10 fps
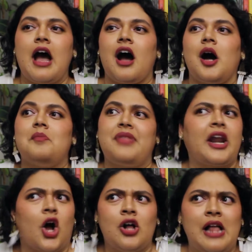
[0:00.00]

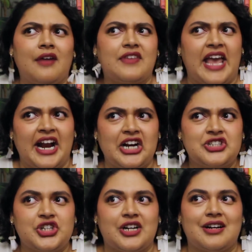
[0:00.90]
that all have
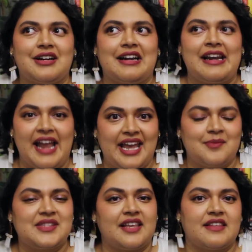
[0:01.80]
character
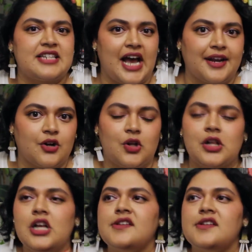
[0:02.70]
names in the title.